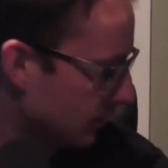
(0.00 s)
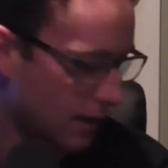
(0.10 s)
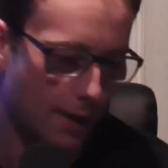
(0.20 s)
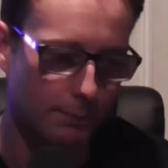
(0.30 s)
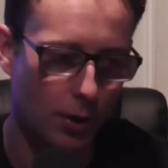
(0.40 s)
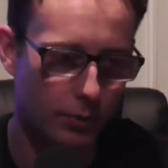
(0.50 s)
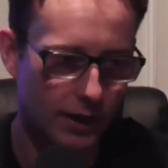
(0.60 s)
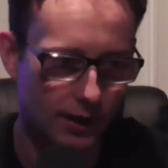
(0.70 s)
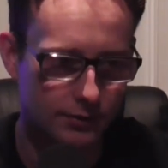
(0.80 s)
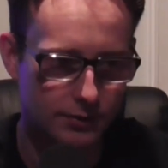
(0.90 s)

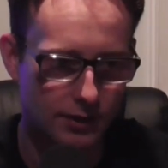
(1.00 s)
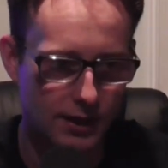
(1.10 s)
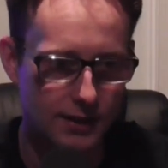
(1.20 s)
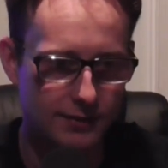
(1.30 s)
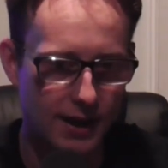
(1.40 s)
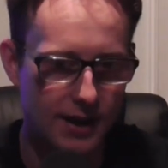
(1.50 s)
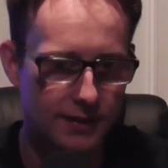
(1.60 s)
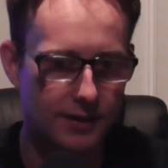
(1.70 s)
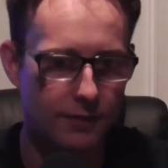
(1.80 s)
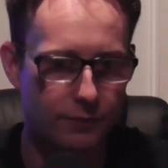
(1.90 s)
Nix, he's
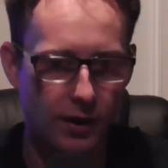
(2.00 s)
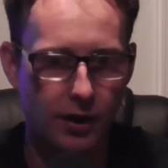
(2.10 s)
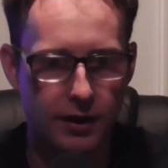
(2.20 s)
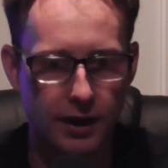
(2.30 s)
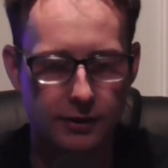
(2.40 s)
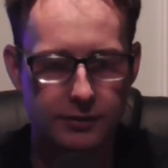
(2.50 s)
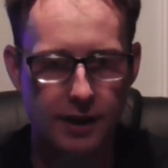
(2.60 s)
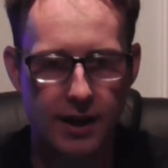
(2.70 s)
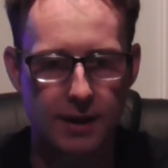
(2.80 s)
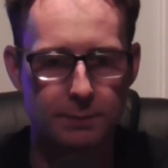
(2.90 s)
a very
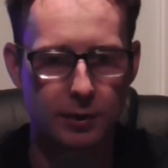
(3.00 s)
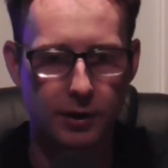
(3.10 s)
exciting